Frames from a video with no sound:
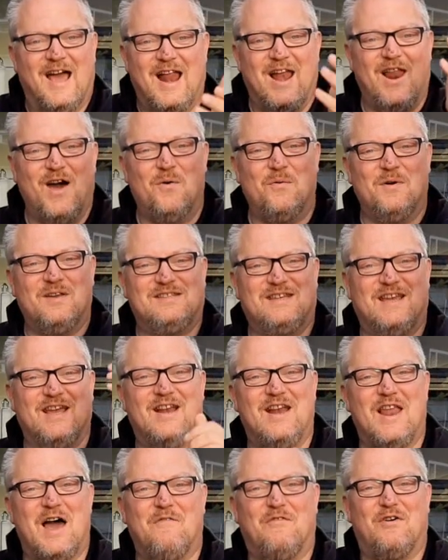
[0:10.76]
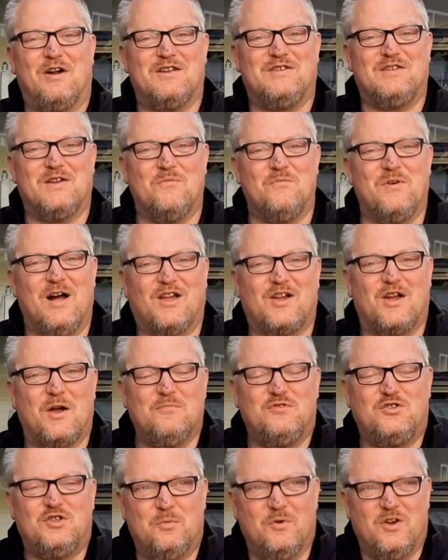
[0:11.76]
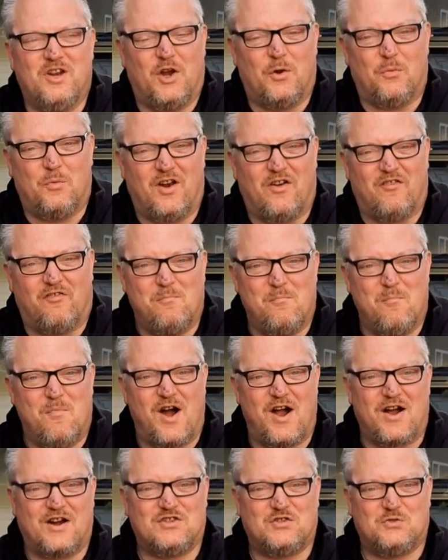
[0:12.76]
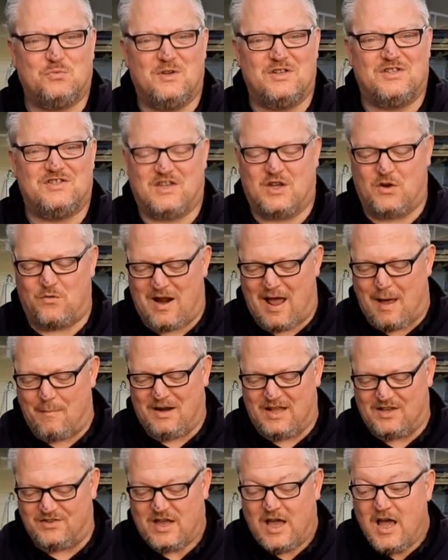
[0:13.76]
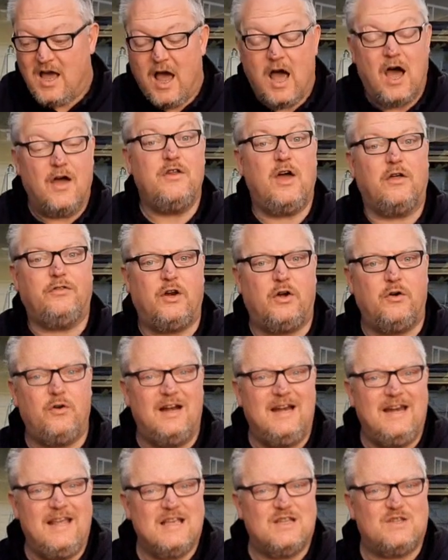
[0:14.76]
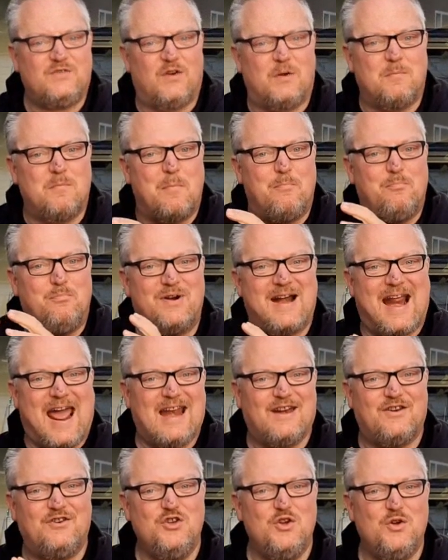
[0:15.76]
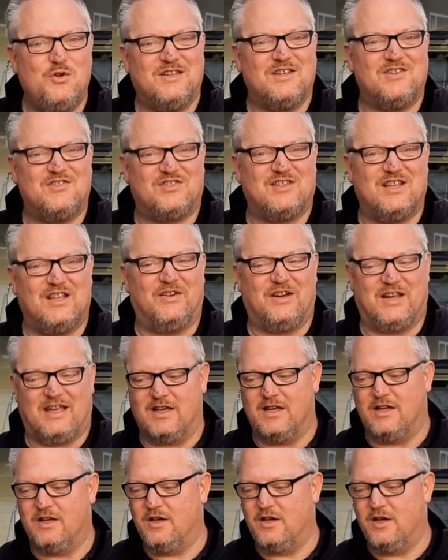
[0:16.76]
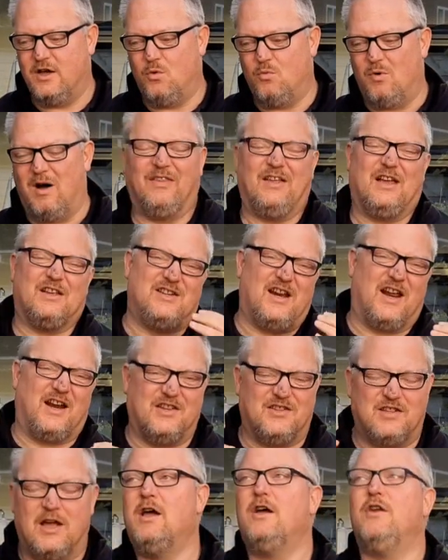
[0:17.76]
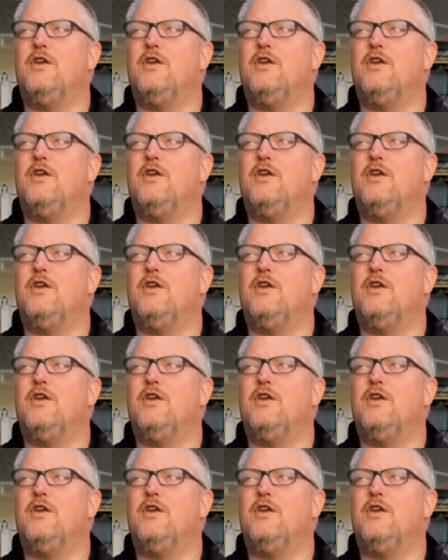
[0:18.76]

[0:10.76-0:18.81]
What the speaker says: Hello, whiskey lovers, and welcome to another one of Mark's Whiskey Ramblings. Another release from a brand new distillery. Well, that's not it.